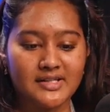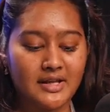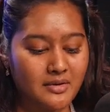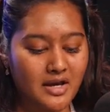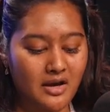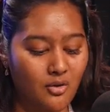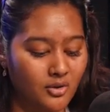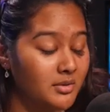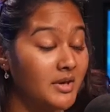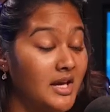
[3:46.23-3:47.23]
And
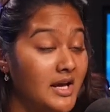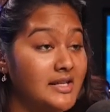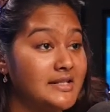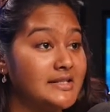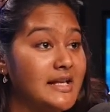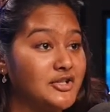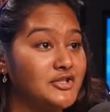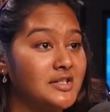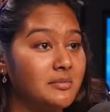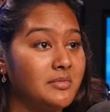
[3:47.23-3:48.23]
only because it's actually
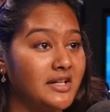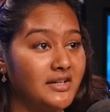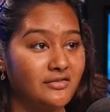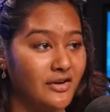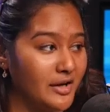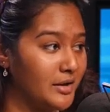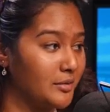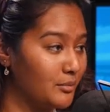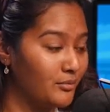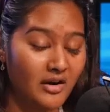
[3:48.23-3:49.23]
something that is very
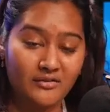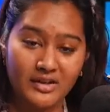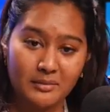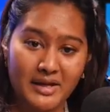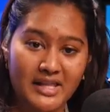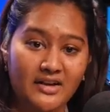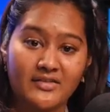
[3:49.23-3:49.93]
prevalent in my life.